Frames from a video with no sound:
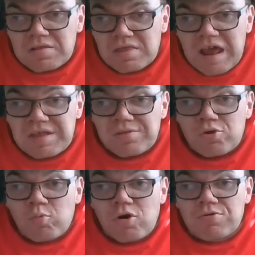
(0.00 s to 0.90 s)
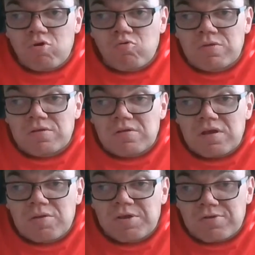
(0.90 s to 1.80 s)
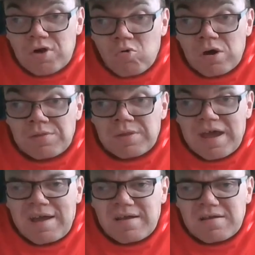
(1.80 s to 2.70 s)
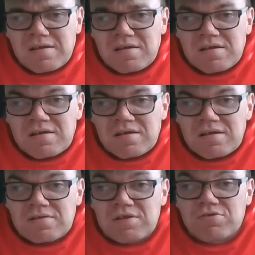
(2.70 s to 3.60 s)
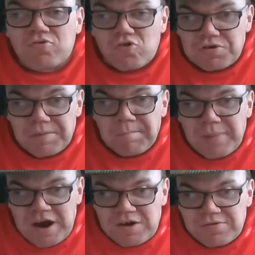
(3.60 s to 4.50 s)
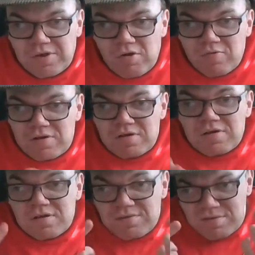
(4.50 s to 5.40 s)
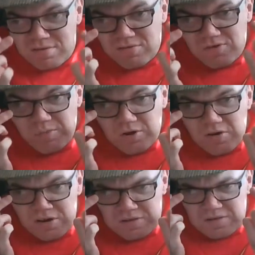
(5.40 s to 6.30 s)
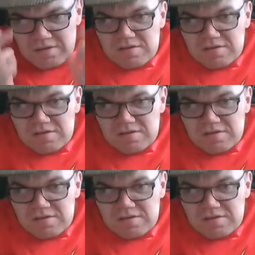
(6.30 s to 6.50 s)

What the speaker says: Flash and Supergirl song is gonna be shown on the 30th of March, so should be good.